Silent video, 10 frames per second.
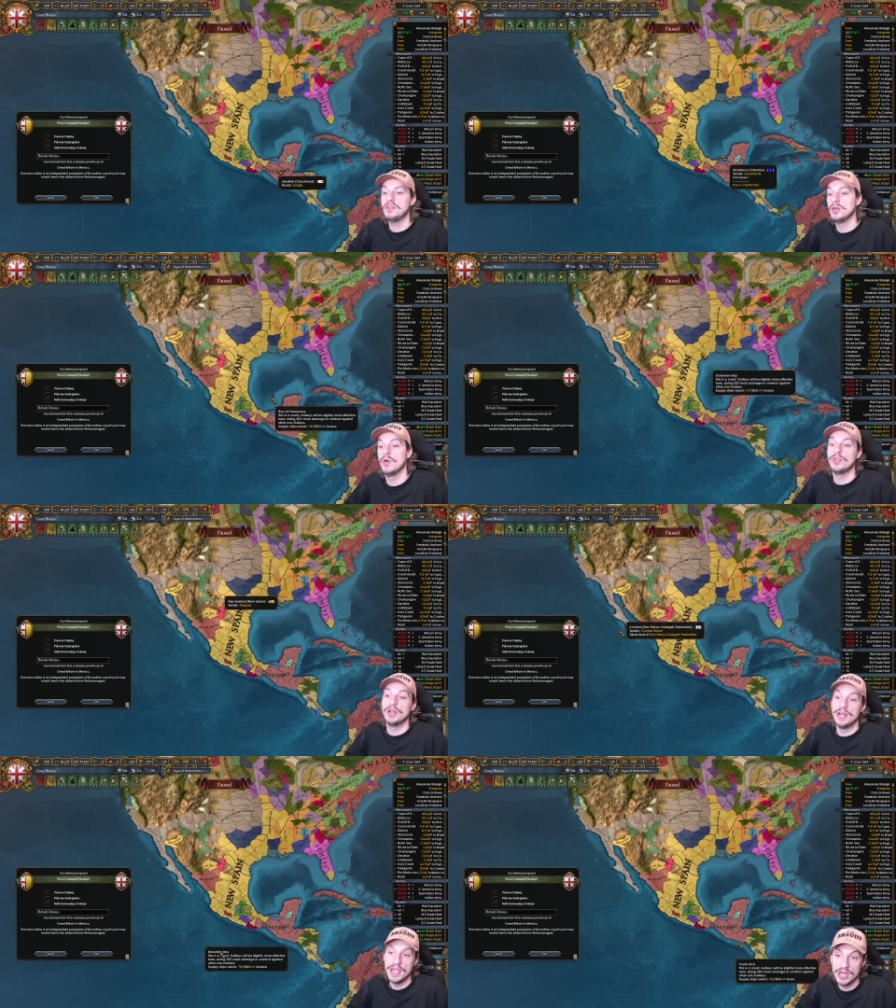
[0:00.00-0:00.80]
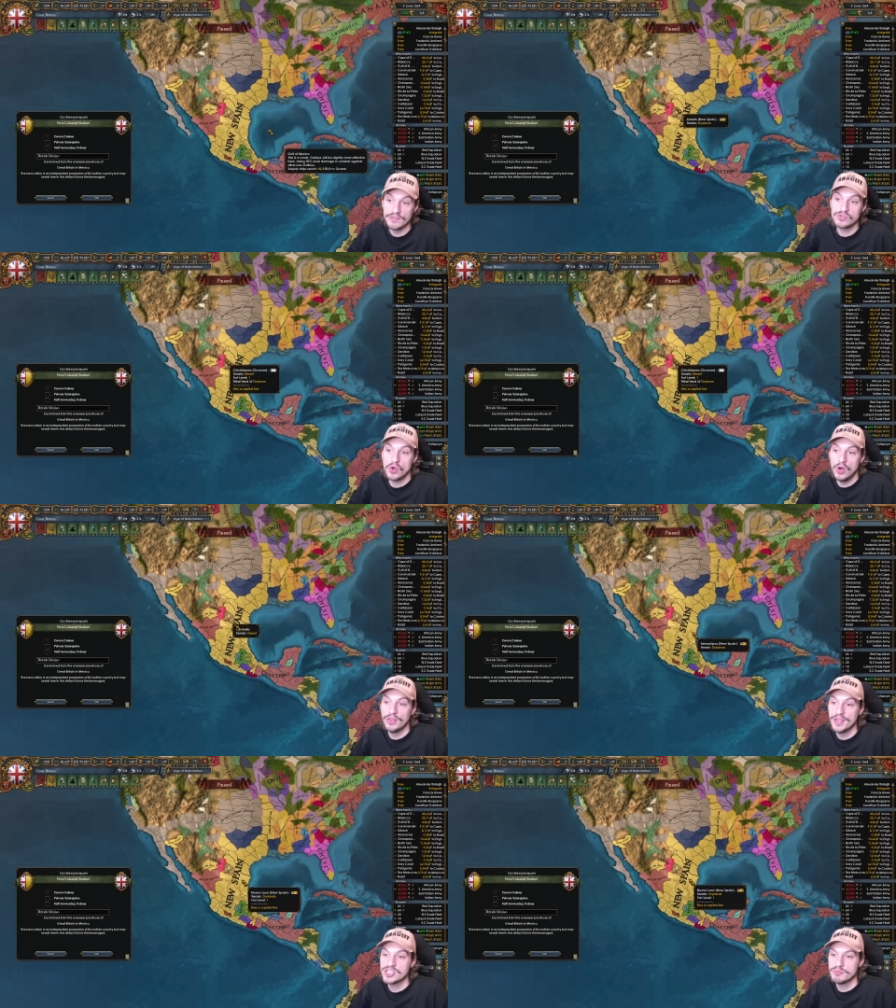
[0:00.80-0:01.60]
you know, the natives call
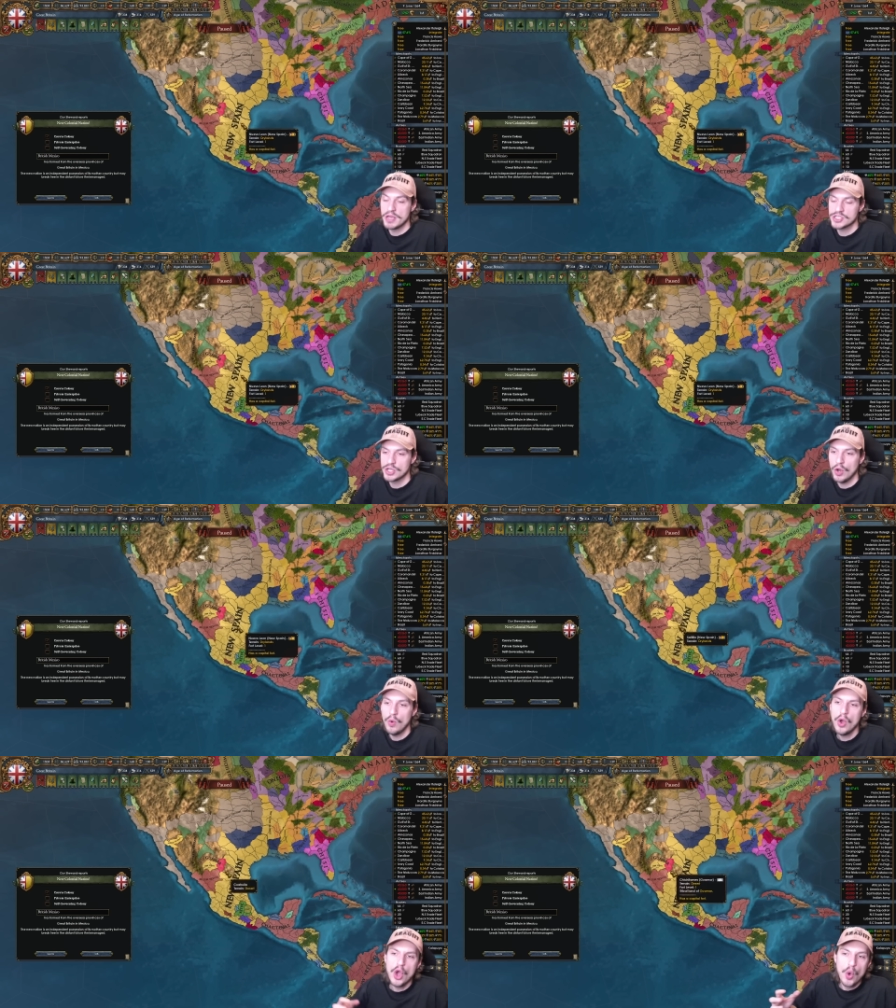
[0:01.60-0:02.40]
this Mexico.